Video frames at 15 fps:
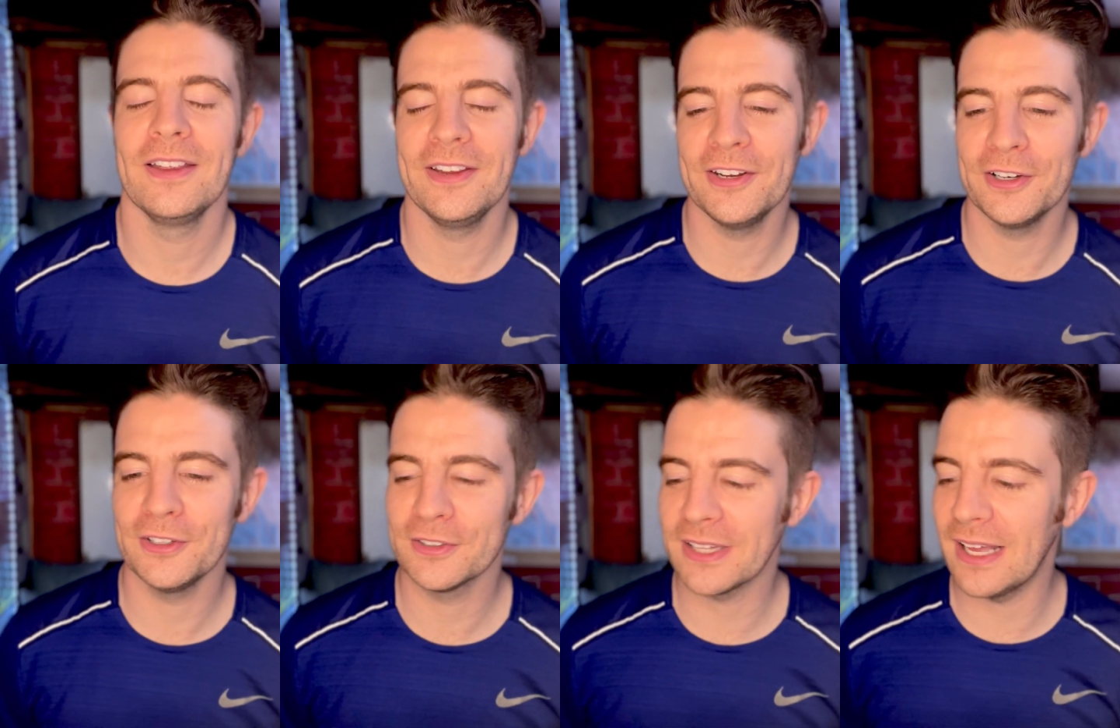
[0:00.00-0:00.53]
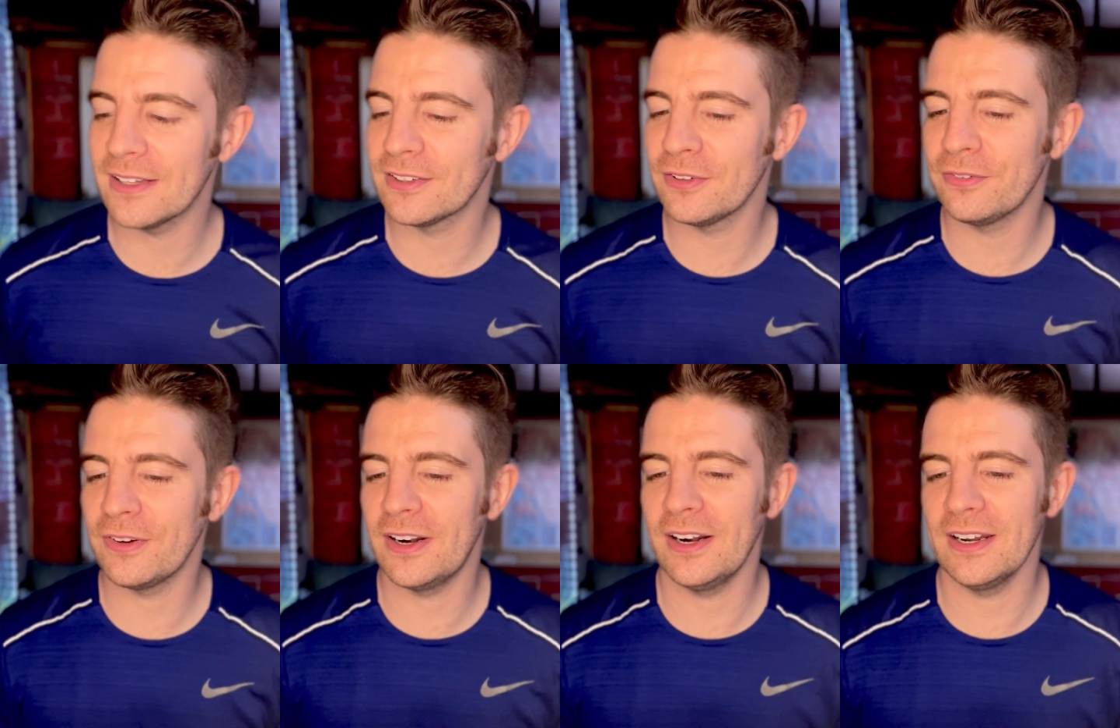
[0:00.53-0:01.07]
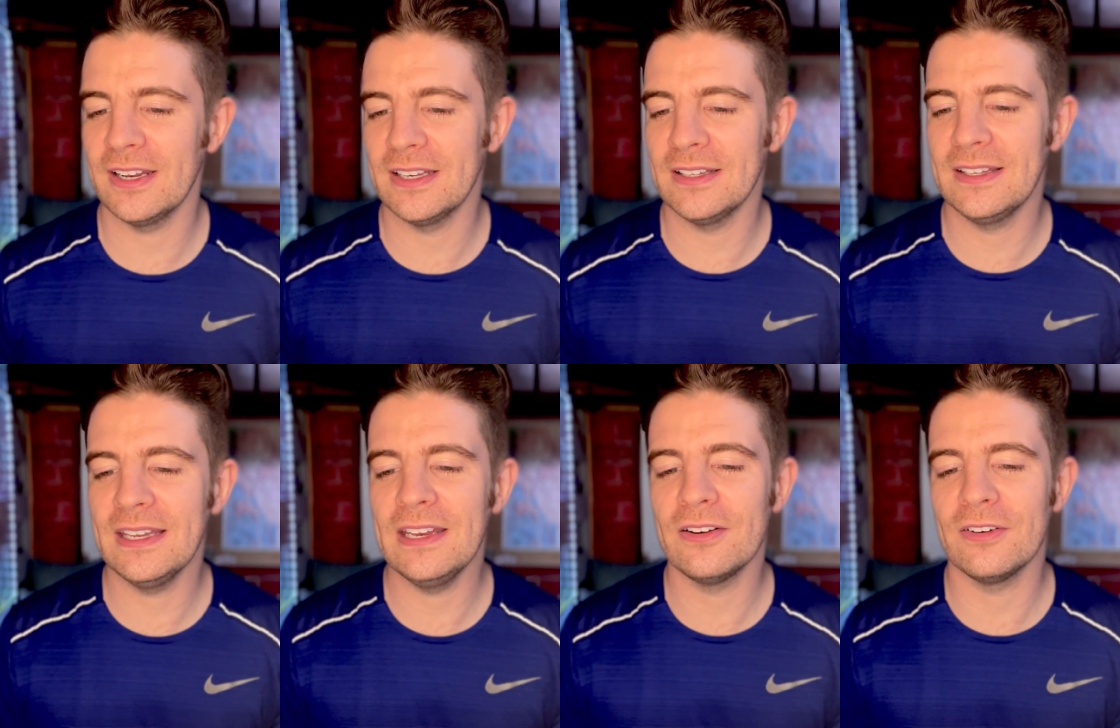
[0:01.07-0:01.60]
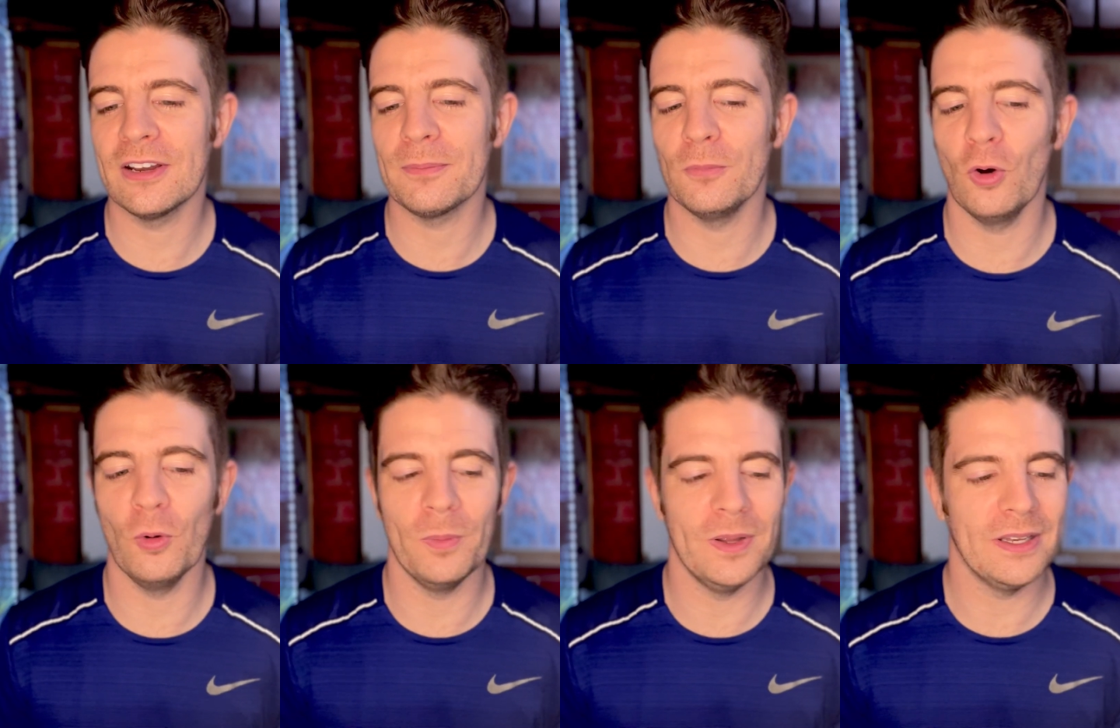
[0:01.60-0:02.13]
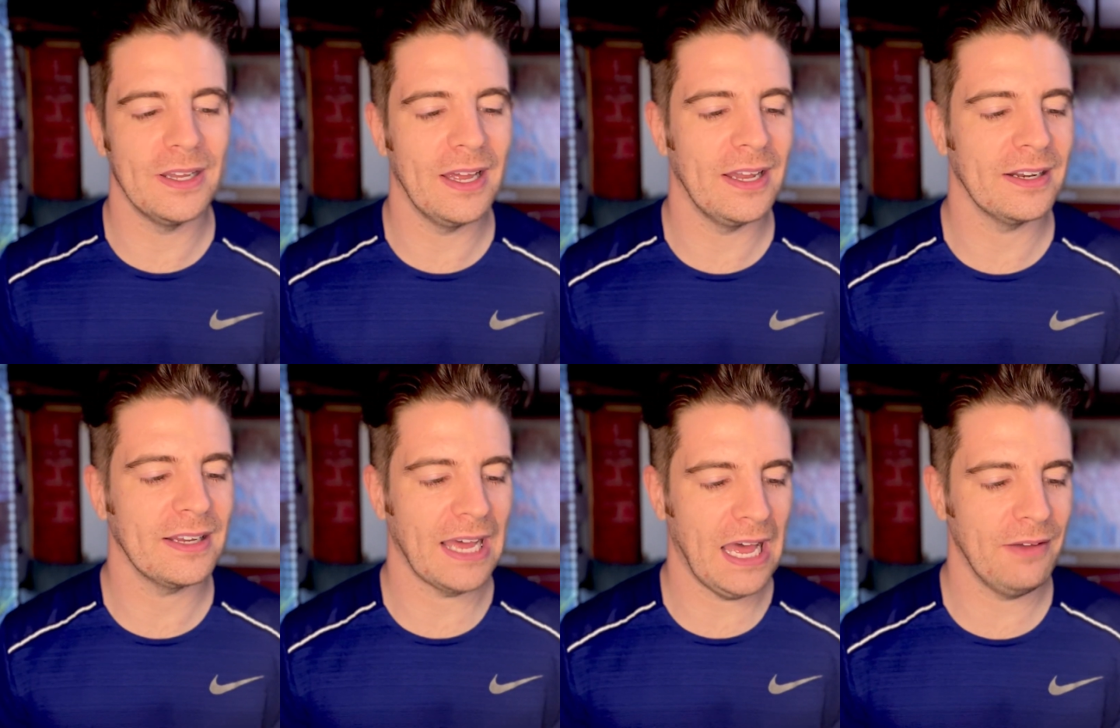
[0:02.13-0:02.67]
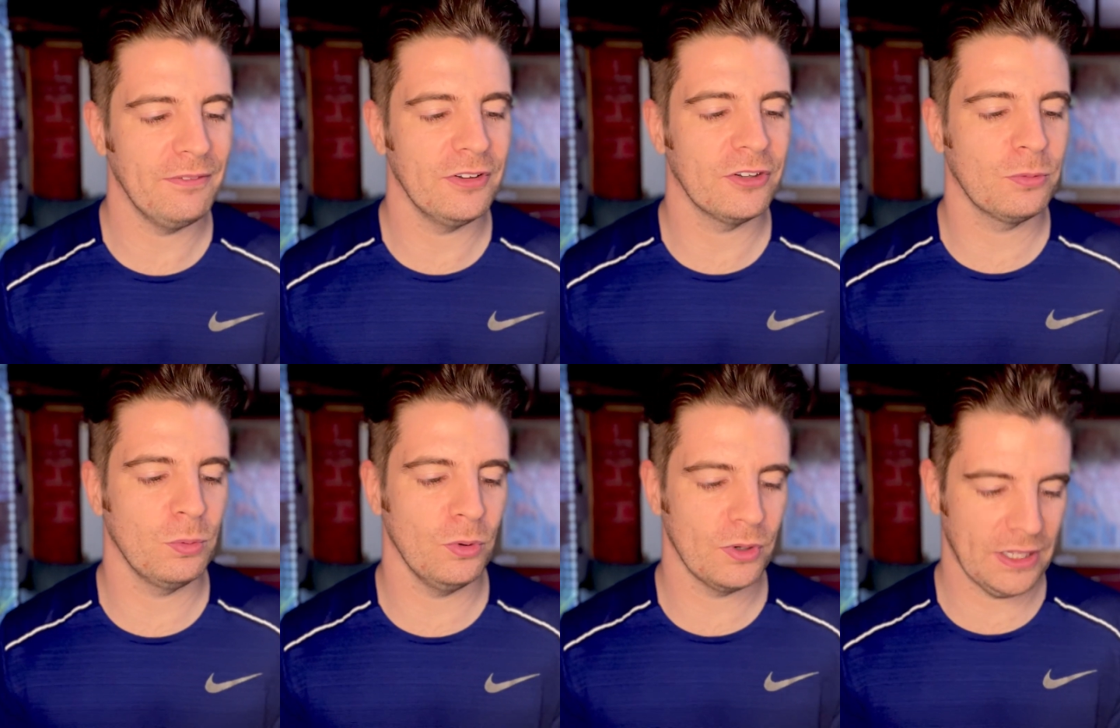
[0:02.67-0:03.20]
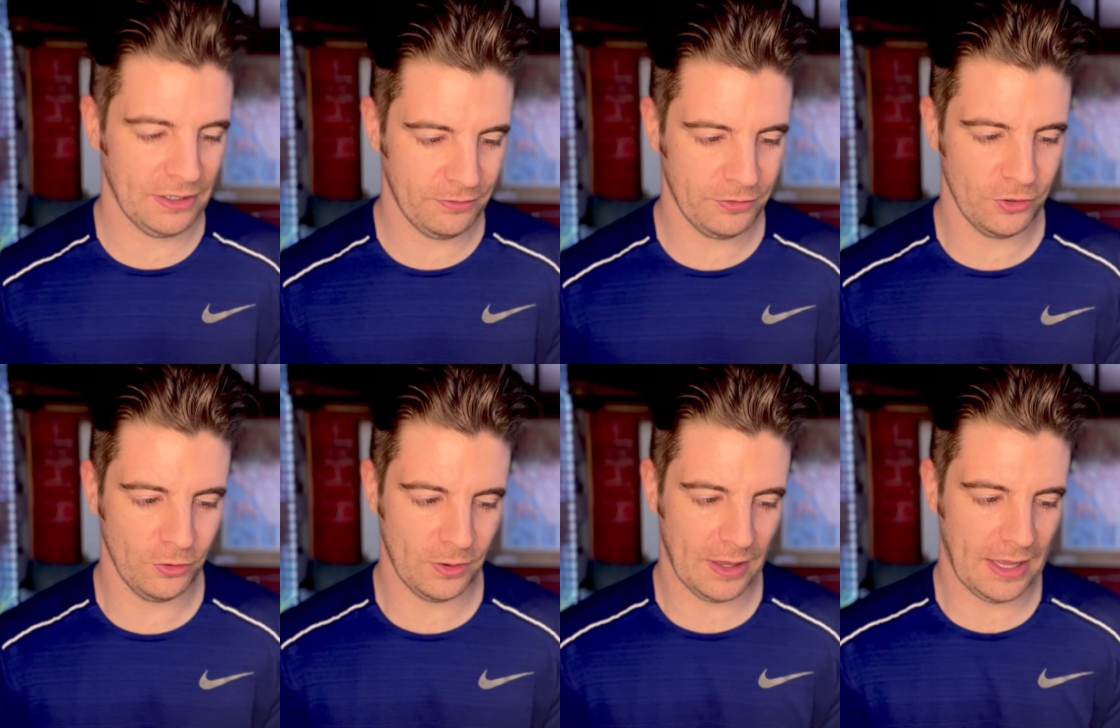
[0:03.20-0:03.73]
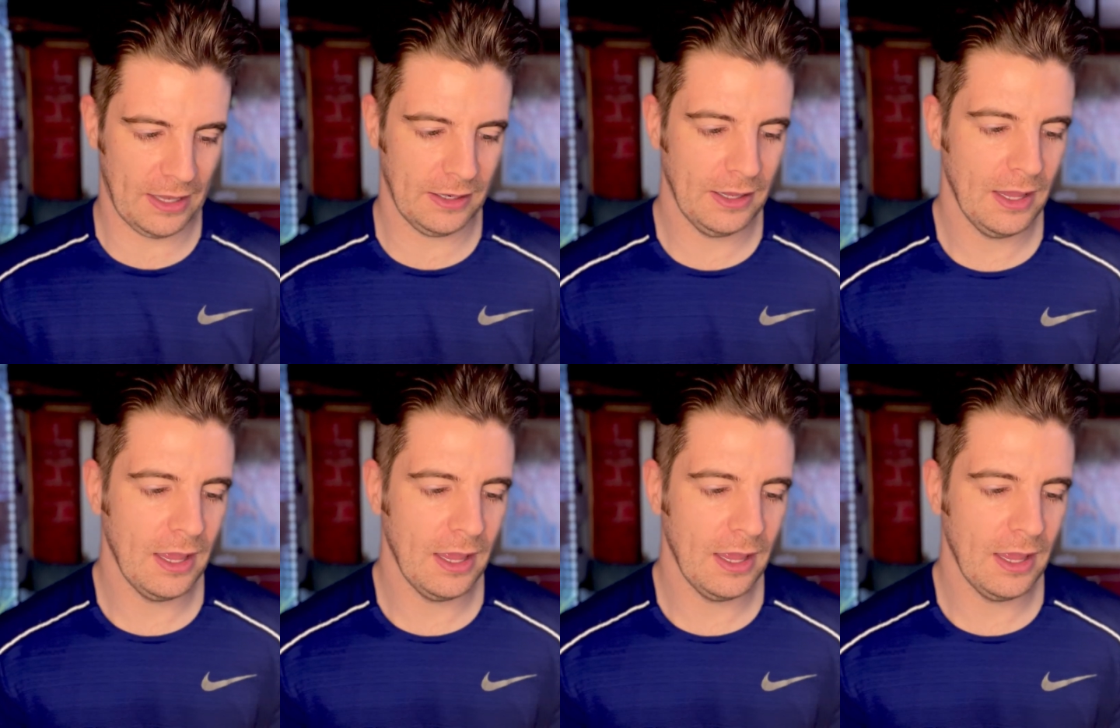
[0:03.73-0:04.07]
That's a very endearing moment, and Canvas will give you that.